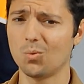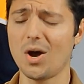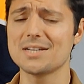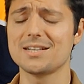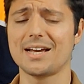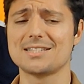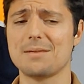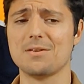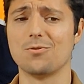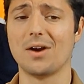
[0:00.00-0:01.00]
Rust, like I said
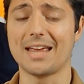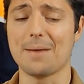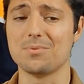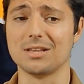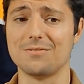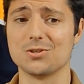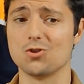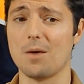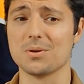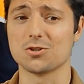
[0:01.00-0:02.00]
before, I can't believe he's
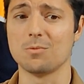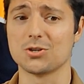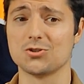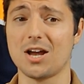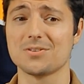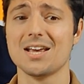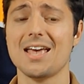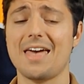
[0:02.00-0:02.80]
dropping so much in drafts.